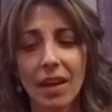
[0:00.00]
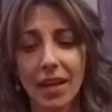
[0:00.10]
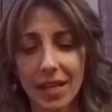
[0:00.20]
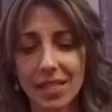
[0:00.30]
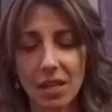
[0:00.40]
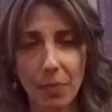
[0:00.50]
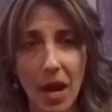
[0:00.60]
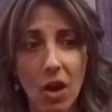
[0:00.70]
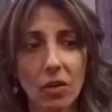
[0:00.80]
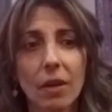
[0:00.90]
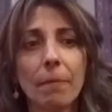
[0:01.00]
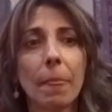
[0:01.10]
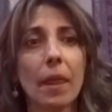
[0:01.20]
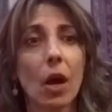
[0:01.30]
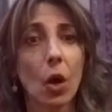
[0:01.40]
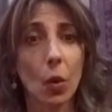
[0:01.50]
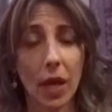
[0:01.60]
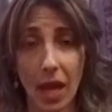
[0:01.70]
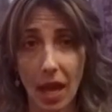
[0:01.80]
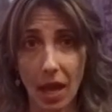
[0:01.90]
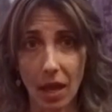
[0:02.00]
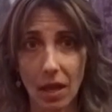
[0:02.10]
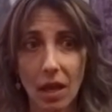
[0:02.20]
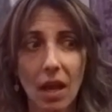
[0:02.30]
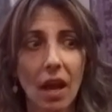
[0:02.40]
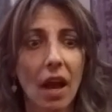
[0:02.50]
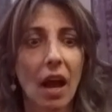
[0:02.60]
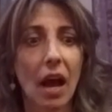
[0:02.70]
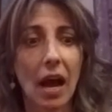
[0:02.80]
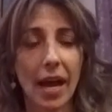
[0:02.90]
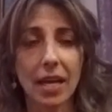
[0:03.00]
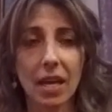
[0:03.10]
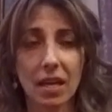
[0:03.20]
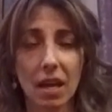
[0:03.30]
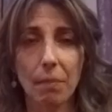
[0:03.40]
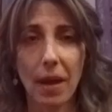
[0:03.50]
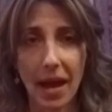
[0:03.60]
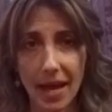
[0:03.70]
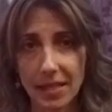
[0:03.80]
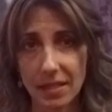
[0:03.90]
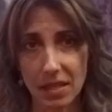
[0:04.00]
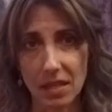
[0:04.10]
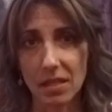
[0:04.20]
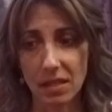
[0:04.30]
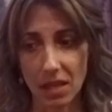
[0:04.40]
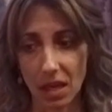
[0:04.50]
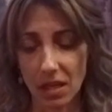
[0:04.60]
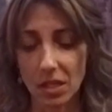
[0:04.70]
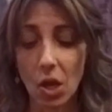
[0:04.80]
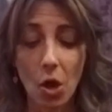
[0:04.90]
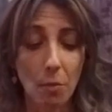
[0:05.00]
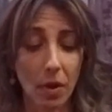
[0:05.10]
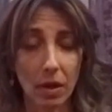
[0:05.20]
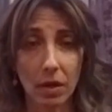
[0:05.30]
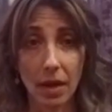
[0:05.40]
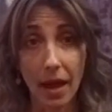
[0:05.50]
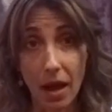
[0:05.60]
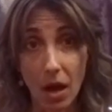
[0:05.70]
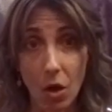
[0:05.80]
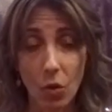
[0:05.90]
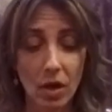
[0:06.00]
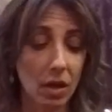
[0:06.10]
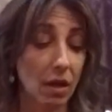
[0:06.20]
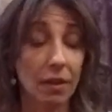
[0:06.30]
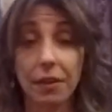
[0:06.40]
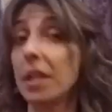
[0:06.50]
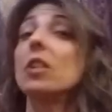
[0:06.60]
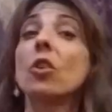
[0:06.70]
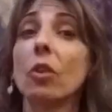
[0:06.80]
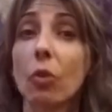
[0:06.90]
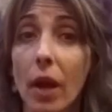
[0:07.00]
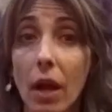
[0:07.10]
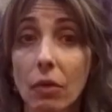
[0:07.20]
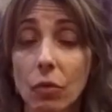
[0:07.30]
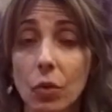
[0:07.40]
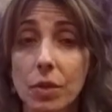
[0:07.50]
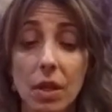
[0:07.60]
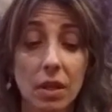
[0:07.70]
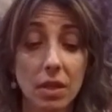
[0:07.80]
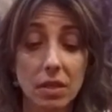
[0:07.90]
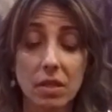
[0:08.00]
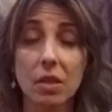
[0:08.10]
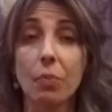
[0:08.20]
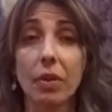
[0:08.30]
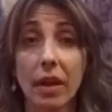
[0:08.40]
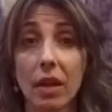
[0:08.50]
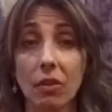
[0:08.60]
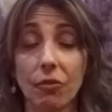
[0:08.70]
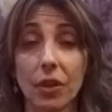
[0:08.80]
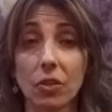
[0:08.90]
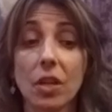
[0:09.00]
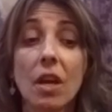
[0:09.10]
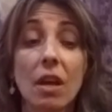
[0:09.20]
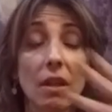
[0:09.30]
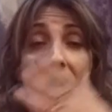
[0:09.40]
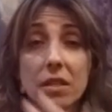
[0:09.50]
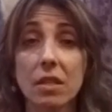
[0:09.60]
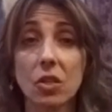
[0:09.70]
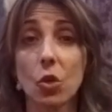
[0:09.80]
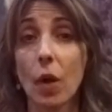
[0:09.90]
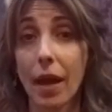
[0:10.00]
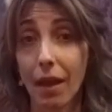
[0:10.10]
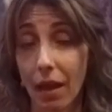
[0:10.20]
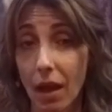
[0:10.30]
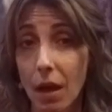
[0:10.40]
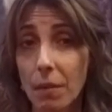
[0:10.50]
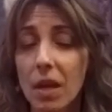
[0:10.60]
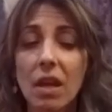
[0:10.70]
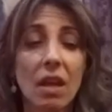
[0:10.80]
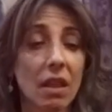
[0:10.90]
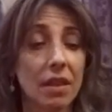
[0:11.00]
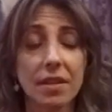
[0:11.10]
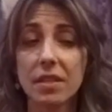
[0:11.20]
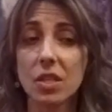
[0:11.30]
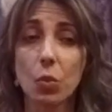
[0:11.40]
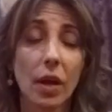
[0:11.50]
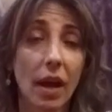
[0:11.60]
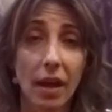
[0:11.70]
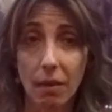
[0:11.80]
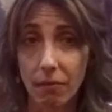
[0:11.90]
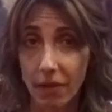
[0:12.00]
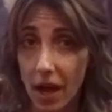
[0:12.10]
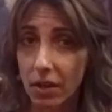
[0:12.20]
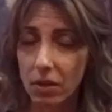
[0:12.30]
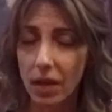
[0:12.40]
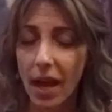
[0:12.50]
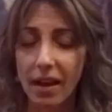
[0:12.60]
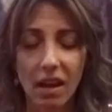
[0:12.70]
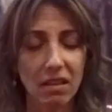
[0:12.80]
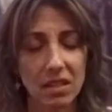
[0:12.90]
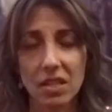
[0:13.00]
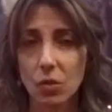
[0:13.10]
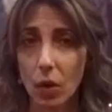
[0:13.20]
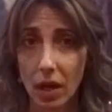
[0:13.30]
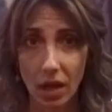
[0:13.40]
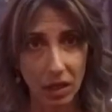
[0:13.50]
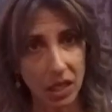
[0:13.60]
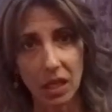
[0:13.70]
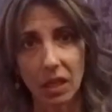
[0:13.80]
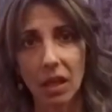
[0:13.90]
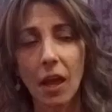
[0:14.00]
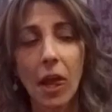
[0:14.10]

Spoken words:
It's about, okay, I can get past these things, but now these are the ground rules. This is the playing field. This is who I am. This is what I am valued at, and this is what I need.